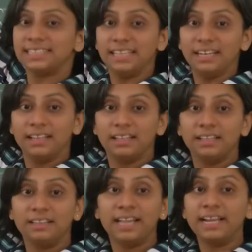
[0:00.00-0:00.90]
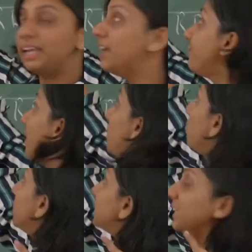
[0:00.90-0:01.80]
seen that if it
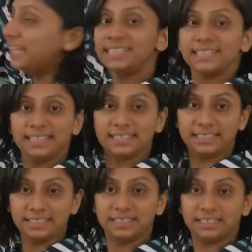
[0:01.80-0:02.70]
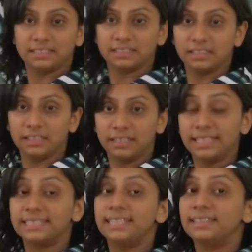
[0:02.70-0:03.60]
was a yes instance,
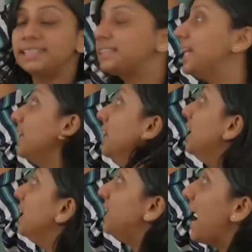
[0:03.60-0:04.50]
this like the